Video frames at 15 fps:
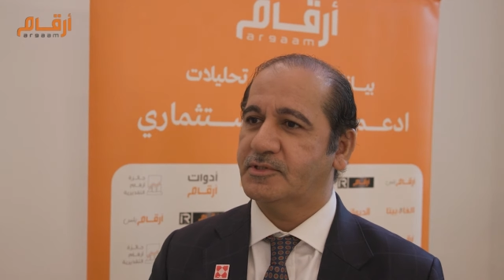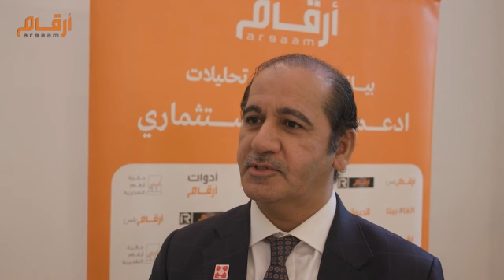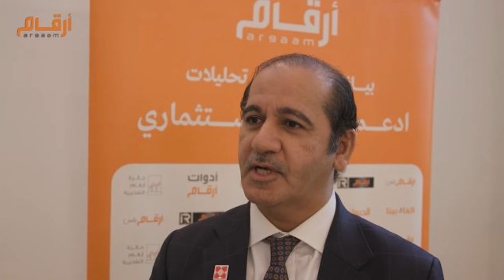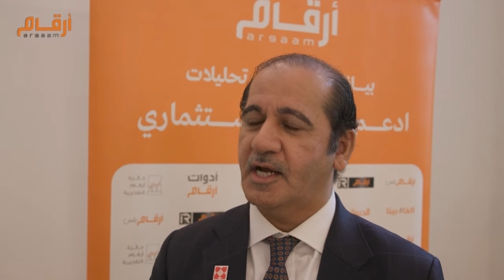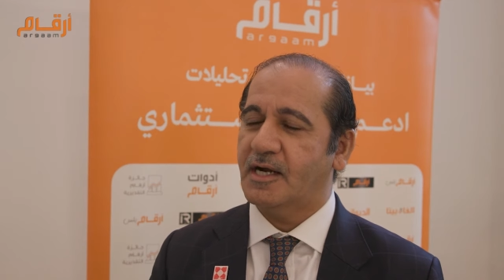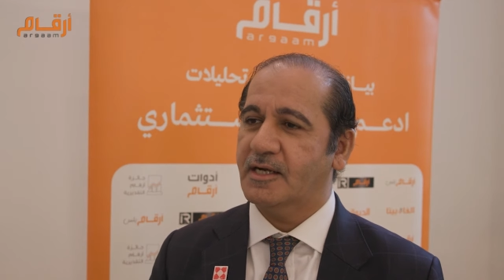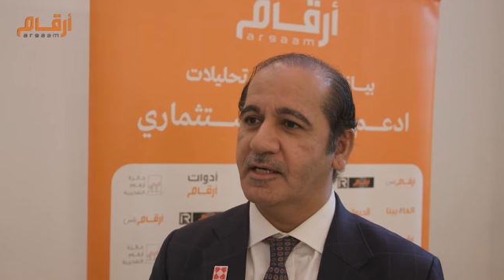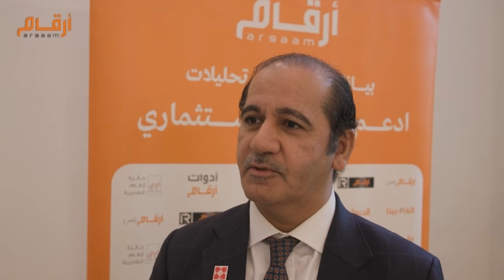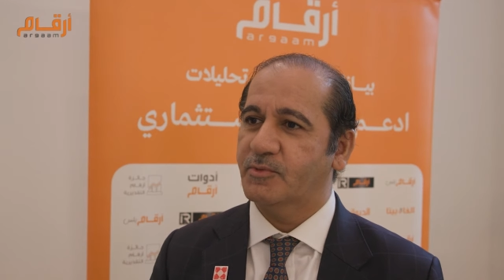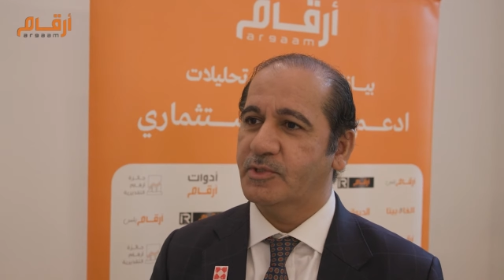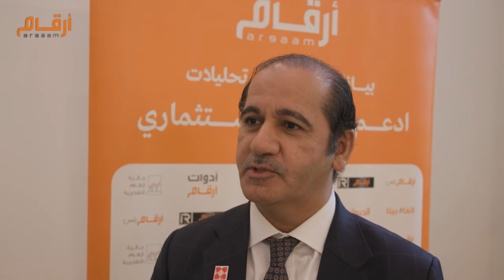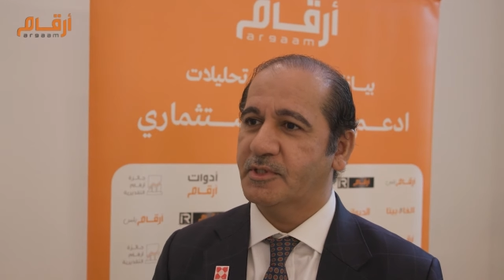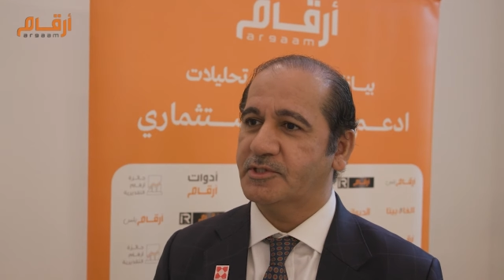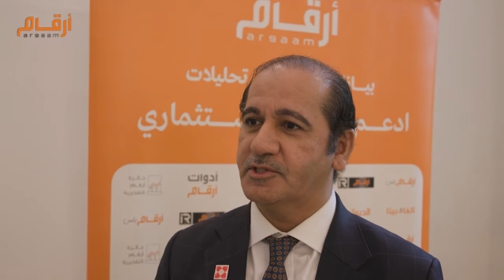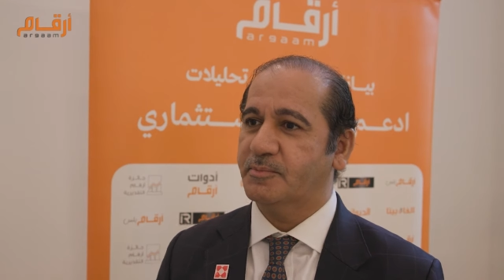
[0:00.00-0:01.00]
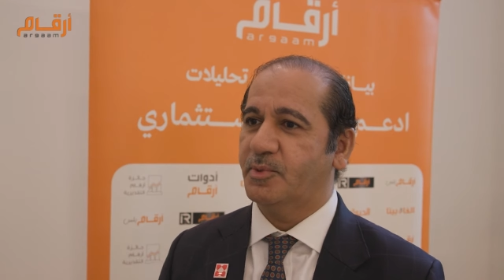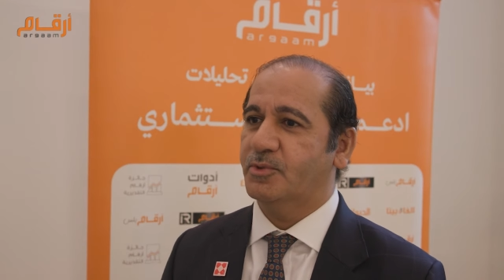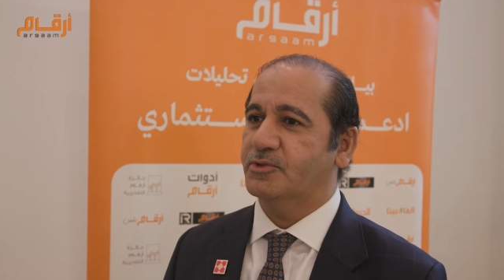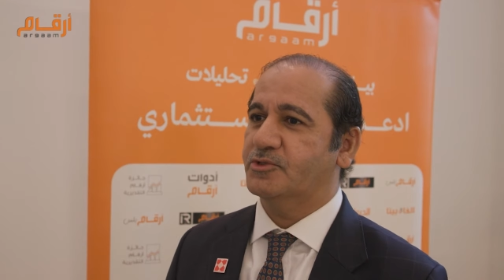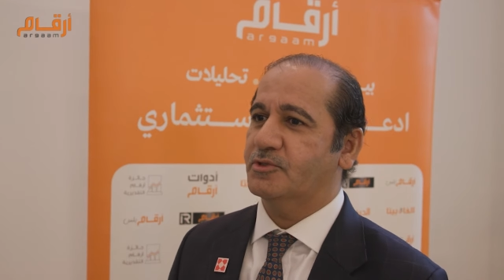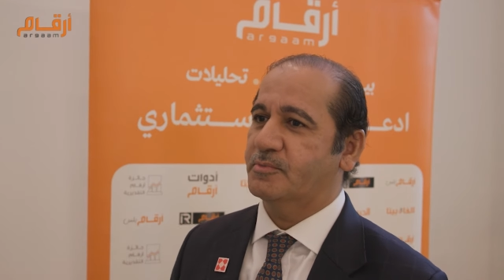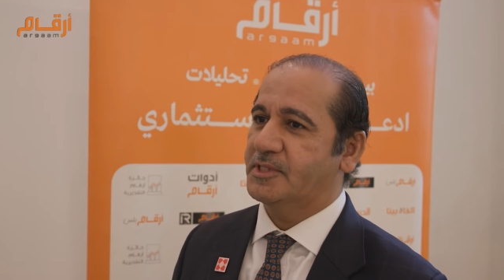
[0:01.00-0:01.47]
target, which was
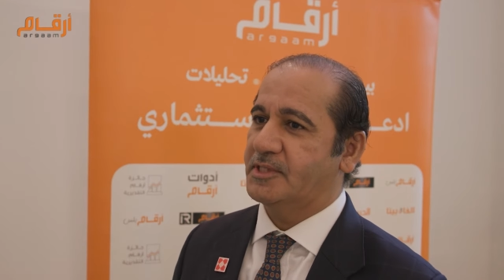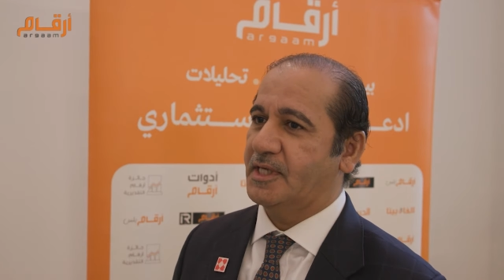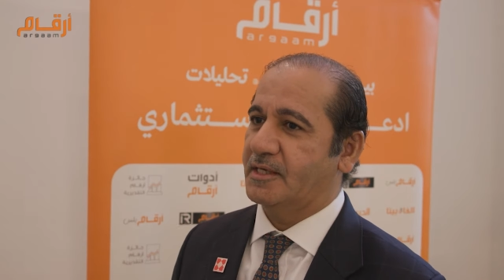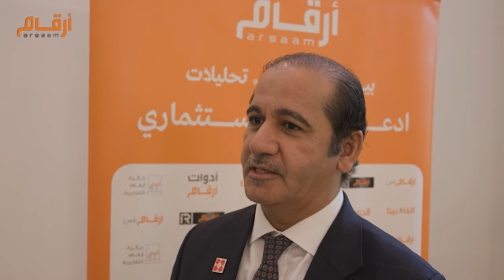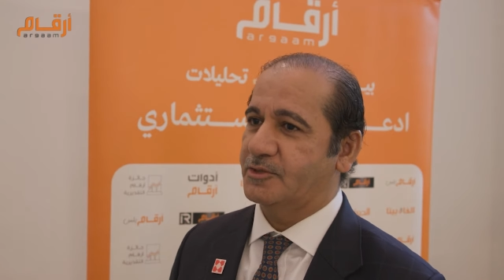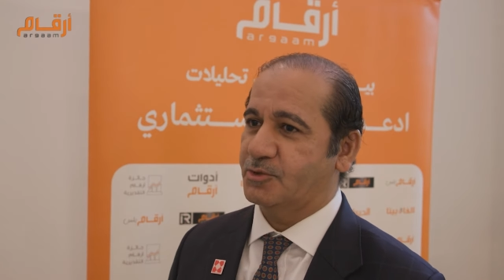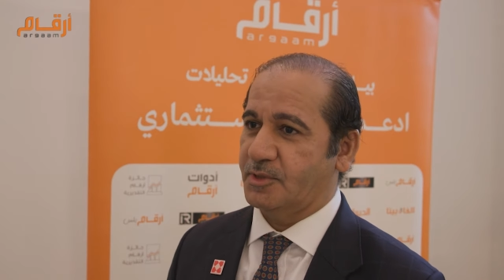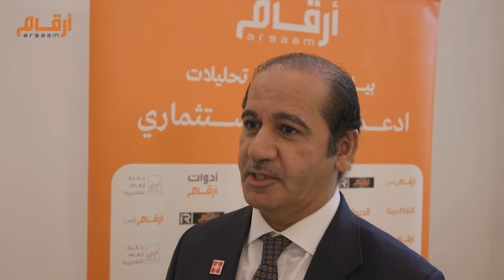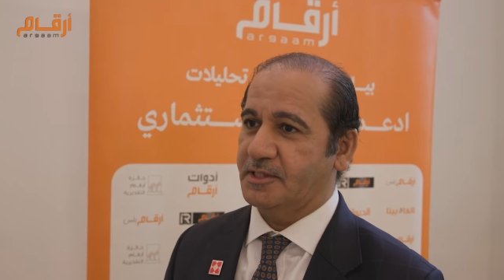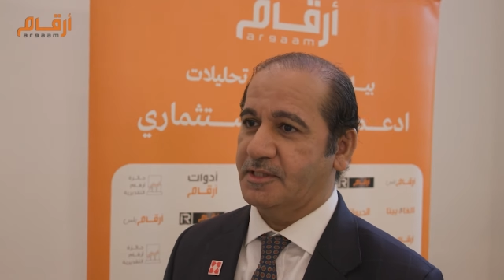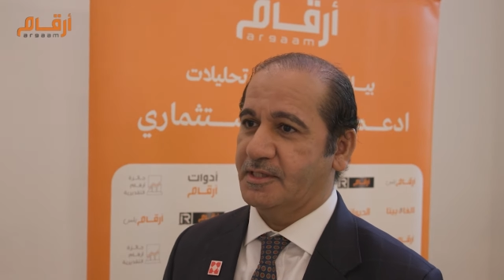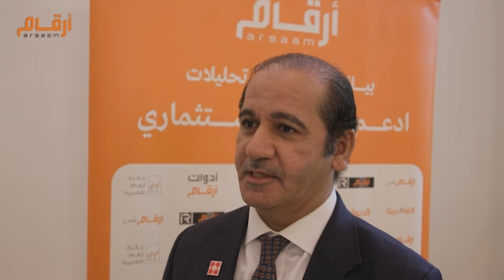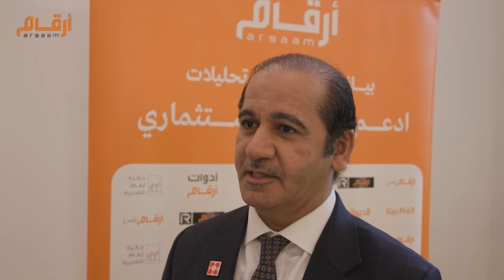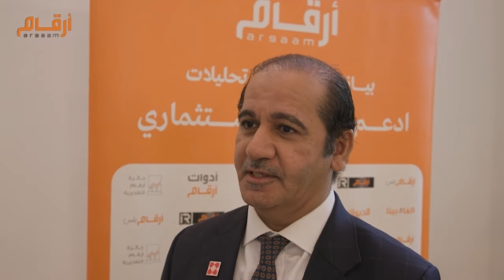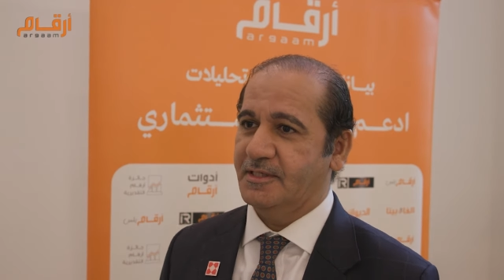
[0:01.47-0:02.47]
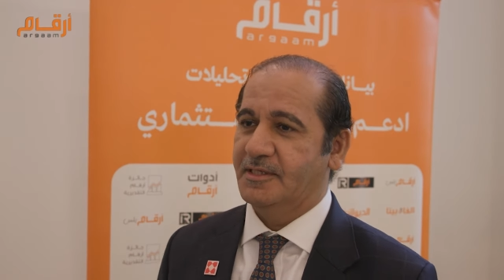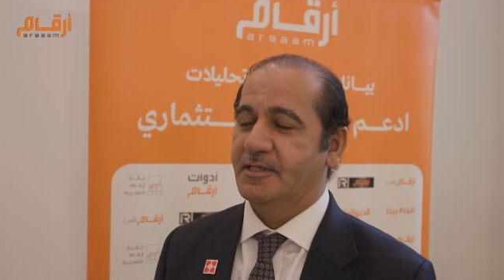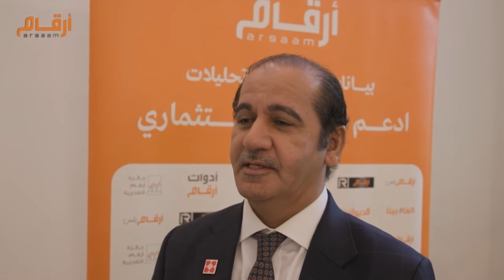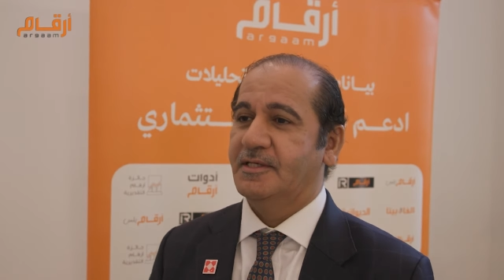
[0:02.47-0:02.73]
supposed to be done in 2030.